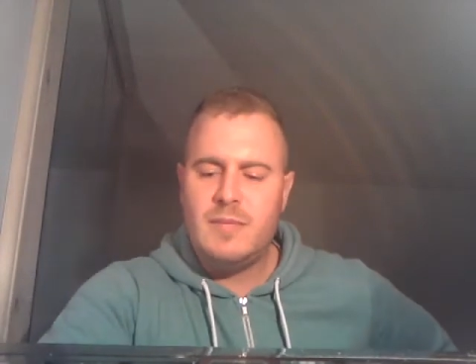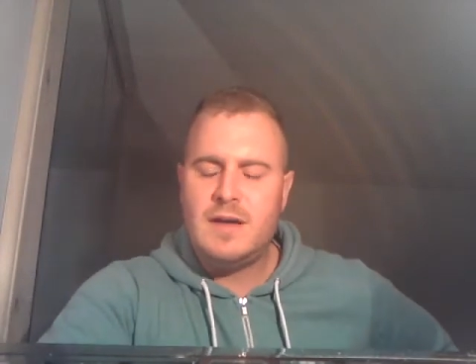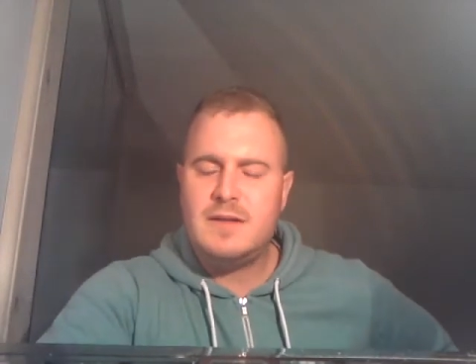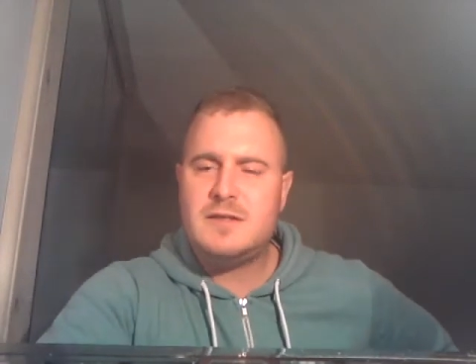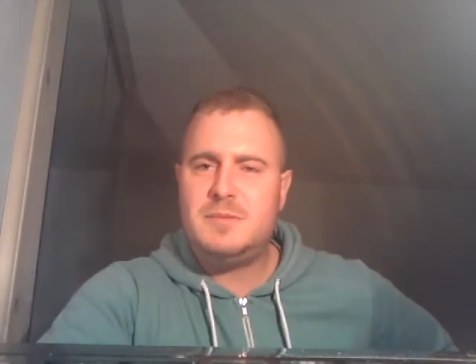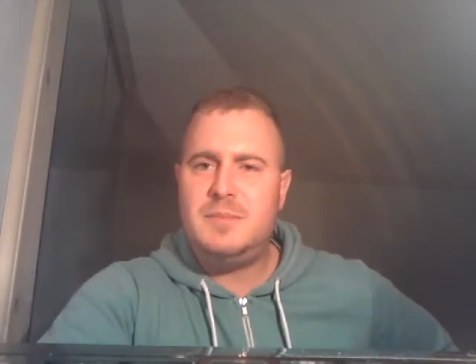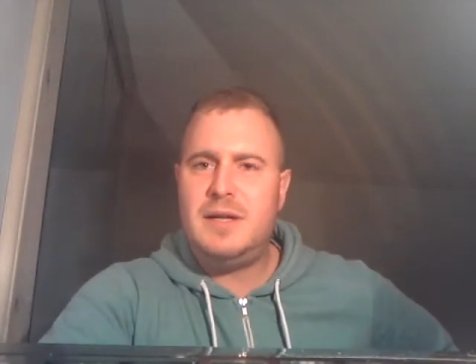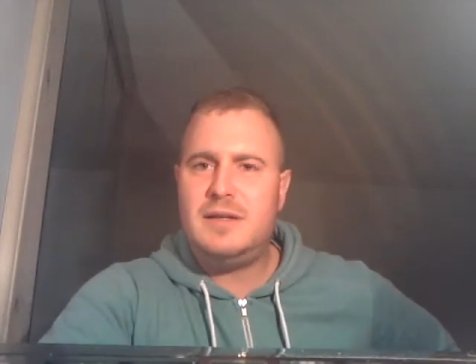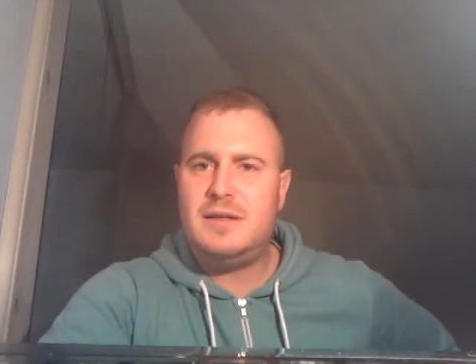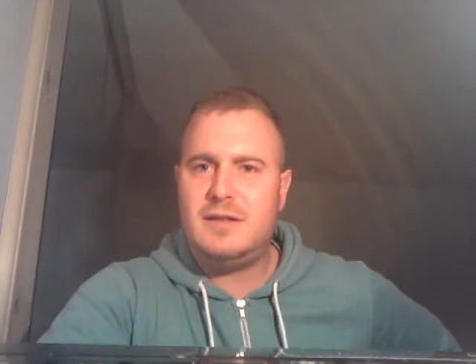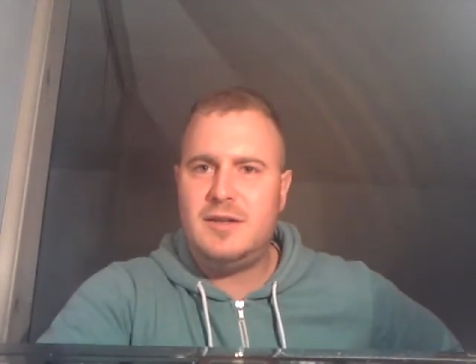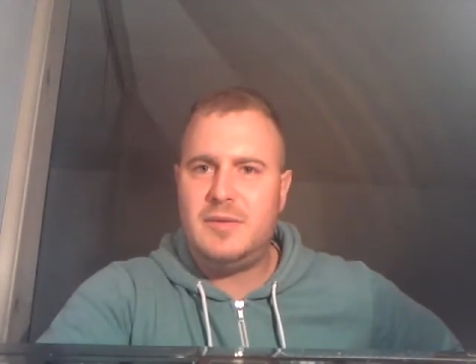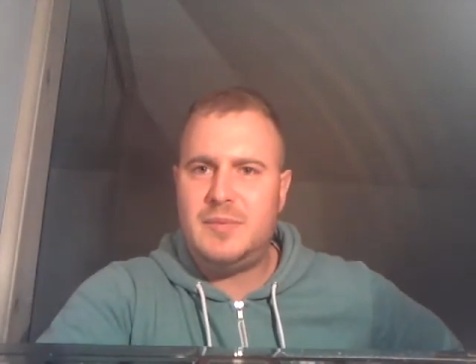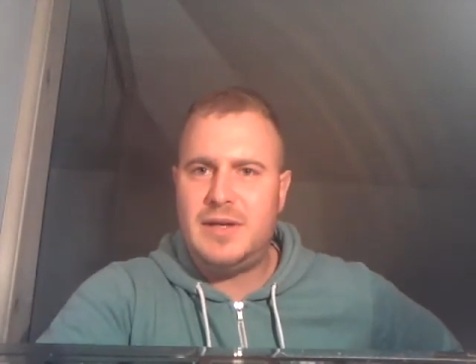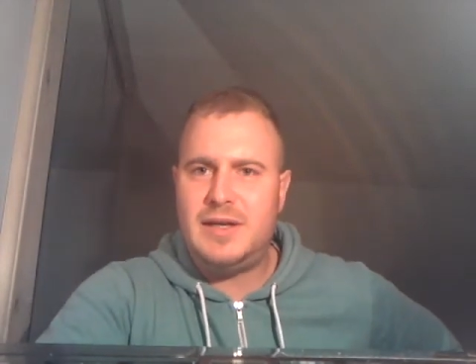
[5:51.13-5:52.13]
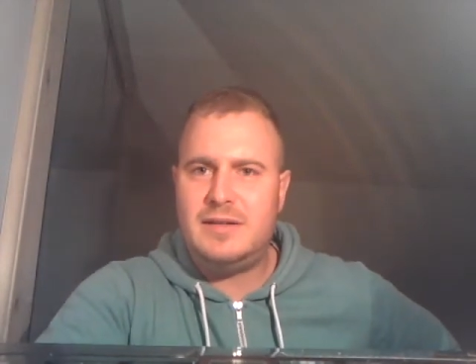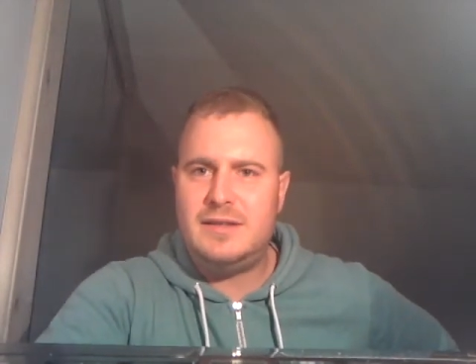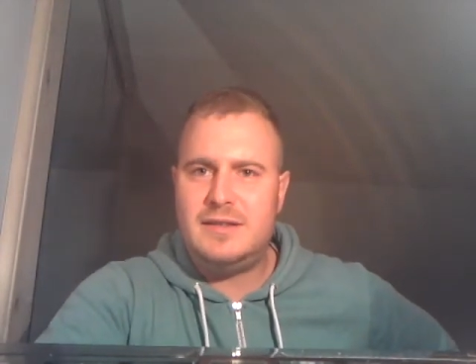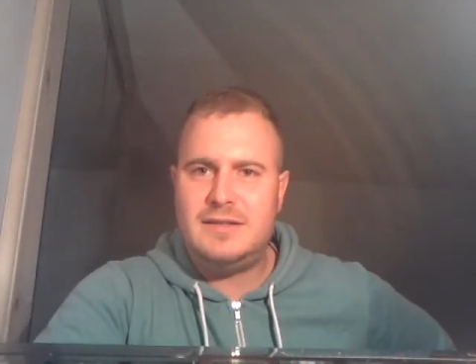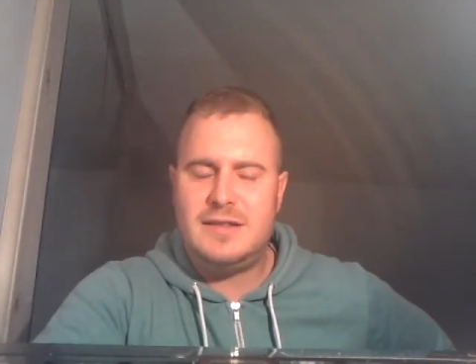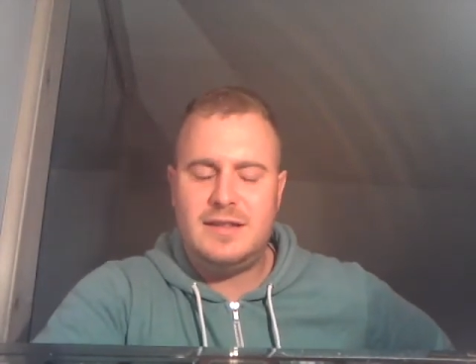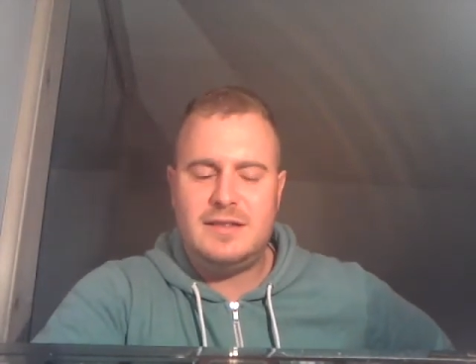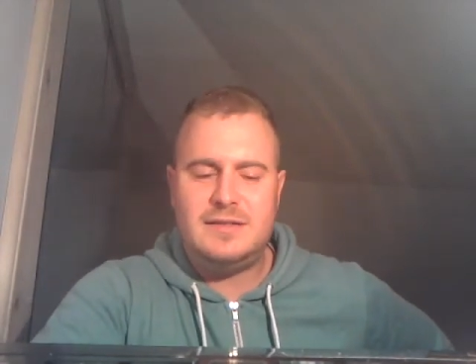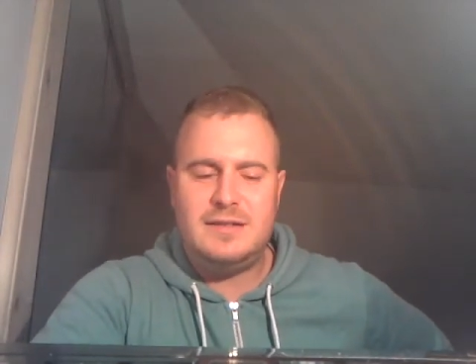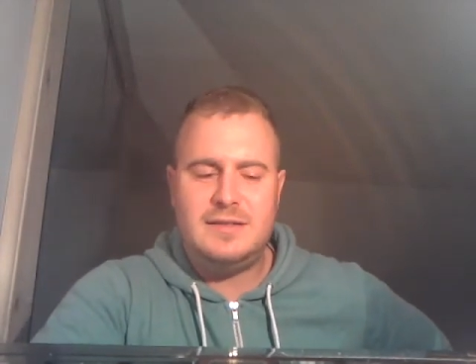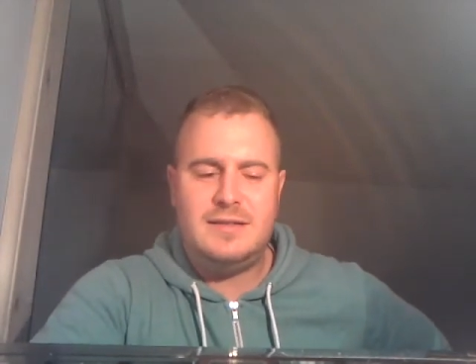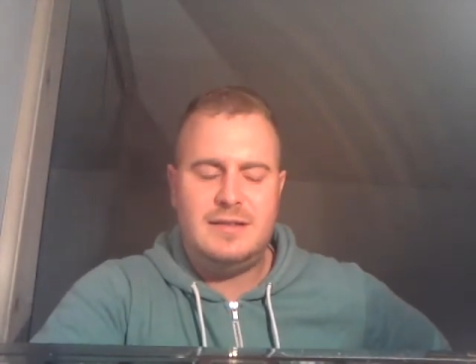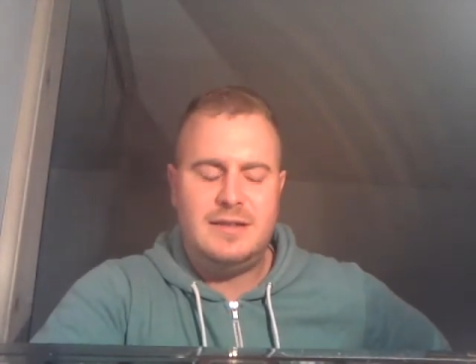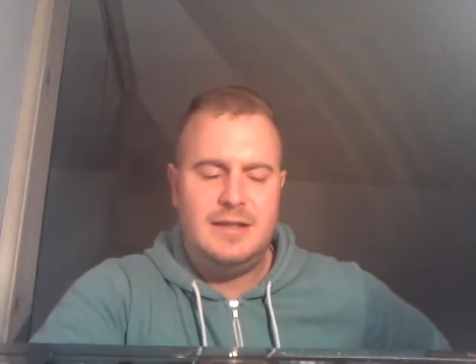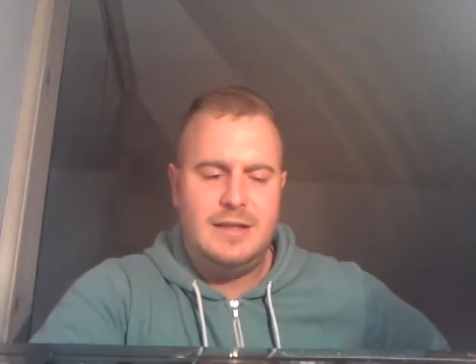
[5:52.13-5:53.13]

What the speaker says: Smelt a lot better than it tasted.